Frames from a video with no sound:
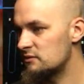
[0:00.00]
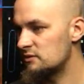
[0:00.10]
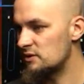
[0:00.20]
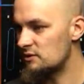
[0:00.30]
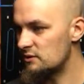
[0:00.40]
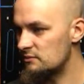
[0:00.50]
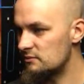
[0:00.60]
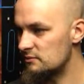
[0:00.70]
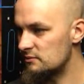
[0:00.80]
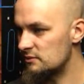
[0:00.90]

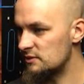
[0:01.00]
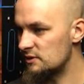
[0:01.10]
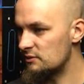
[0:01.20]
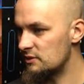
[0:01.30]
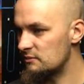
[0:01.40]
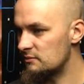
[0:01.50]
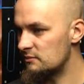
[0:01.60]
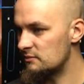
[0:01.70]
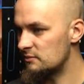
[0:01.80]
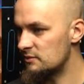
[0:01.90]
Sodium.
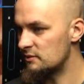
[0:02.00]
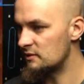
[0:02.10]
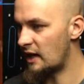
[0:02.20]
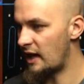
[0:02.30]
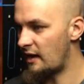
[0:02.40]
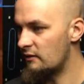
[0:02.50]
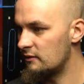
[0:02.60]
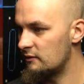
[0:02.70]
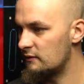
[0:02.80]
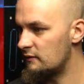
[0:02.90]
Aha!
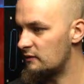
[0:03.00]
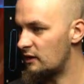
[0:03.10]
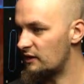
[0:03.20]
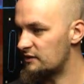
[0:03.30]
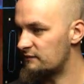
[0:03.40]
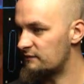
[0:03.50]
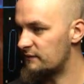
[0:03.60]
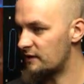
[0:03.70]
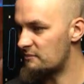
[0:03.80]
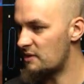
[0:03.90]
Oh, that's
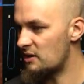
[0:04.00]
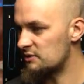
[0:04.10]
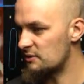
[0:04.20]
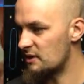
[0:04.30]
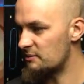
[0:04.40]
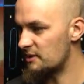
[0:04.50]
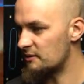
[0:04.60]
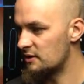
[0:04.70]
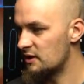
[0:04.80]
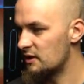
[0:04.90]
fucking miles away, I bet.
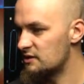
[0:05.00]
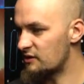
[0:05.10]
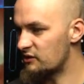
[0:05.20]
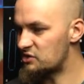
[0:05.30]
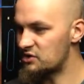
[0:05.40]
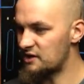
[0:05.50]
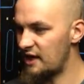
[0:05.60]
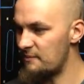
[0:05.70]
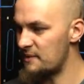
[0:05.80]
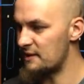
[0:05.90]
Something's just
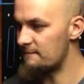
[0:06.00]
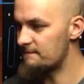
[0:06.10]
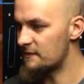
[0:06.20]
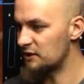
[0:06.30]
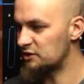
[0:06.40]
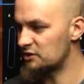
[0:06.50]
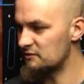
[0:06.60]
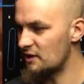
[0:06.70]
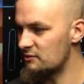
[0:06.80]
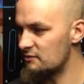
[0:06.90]
hit me. I should
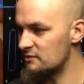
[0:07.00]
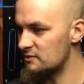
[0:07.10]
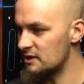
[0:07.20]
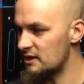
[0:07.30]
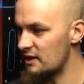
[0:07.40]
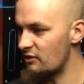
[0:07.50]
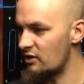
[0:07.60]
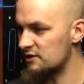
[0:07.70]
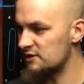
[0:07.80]
note that there are